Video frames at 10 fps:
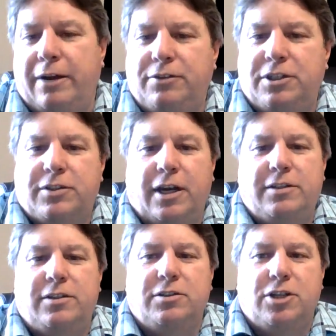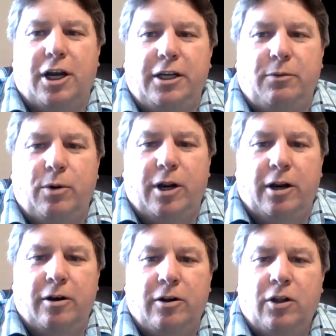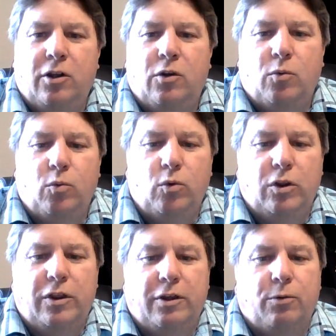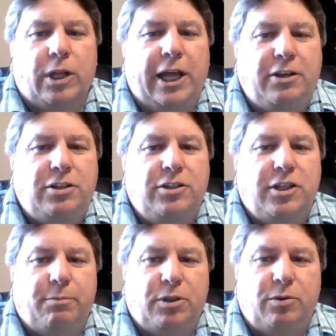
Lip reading: I have discussed this, Johnny, where the relationship